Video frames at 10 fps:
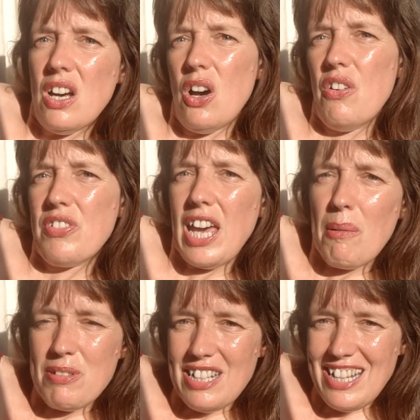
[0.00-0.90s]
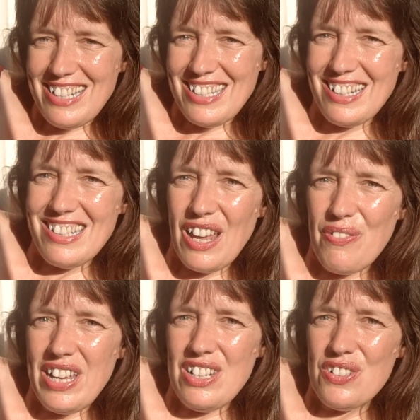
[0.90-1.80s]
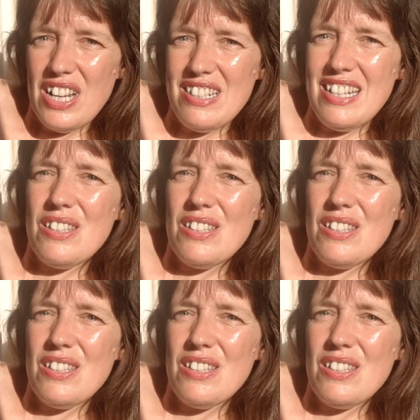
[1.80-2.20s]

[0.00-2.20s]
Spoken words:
of capitalist self-interest.